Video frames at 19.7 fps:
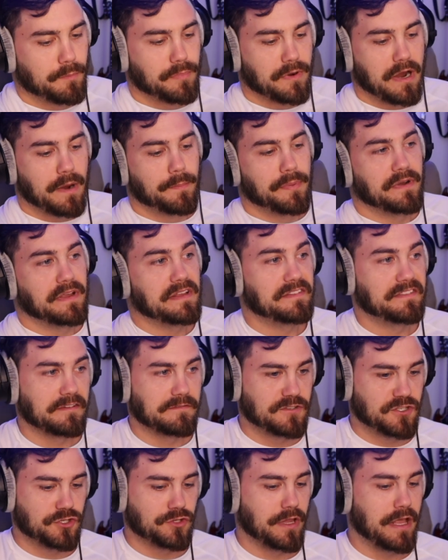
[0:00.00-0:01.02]
properties
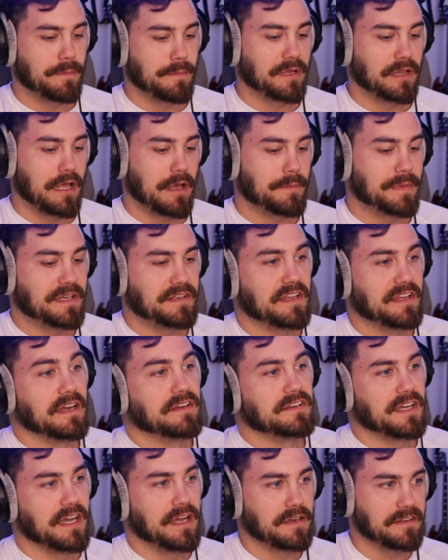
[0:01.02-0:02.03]
of Shlamalama
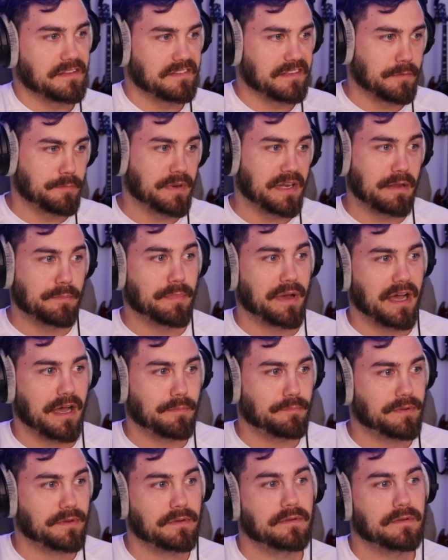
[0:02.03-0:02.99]
Ding Dong Zippity Pop?